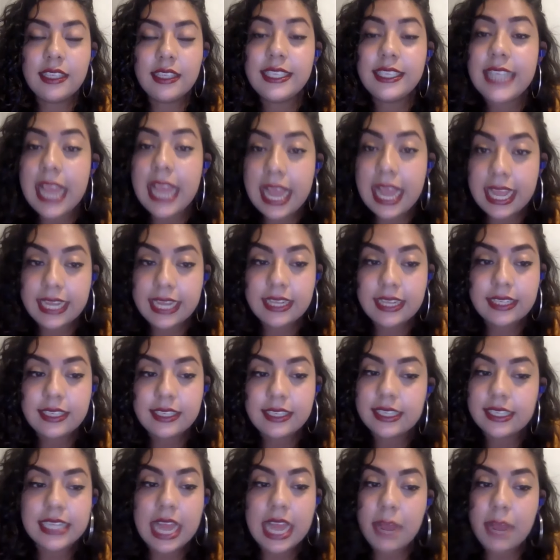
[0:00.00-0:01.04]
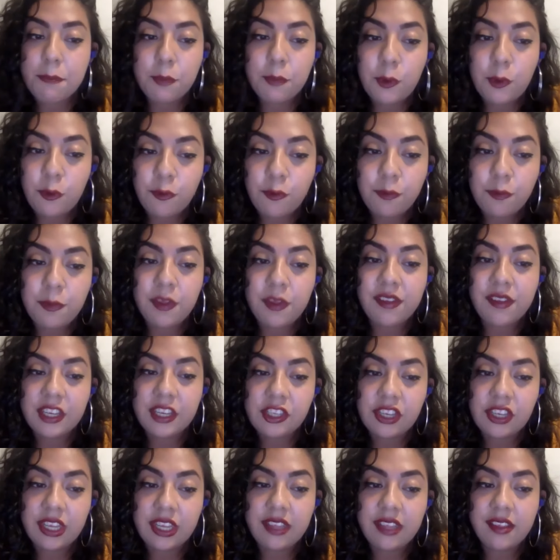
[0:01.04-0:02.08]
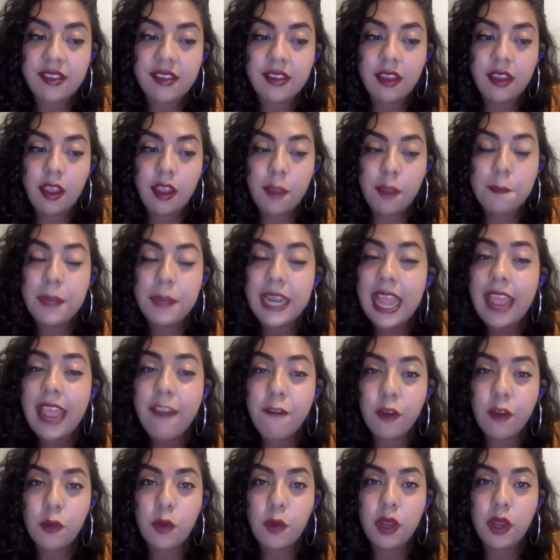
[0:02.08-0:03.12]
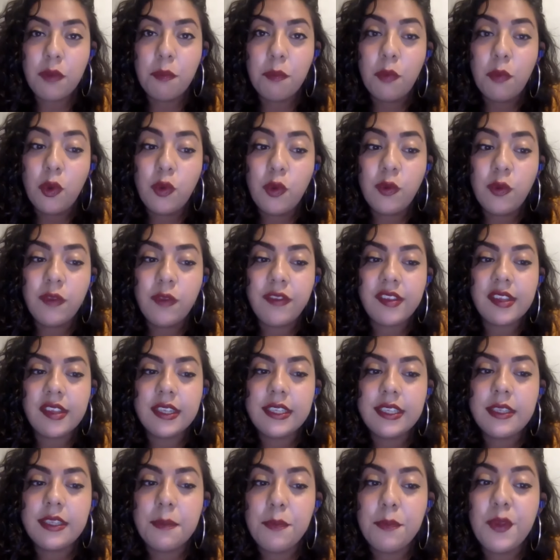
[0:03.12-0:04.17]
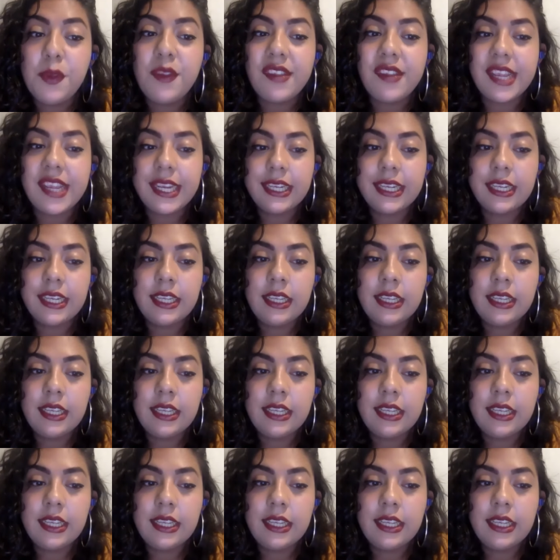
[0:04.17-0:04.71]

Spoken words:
Dad does not move musicians, but everyone moves to music.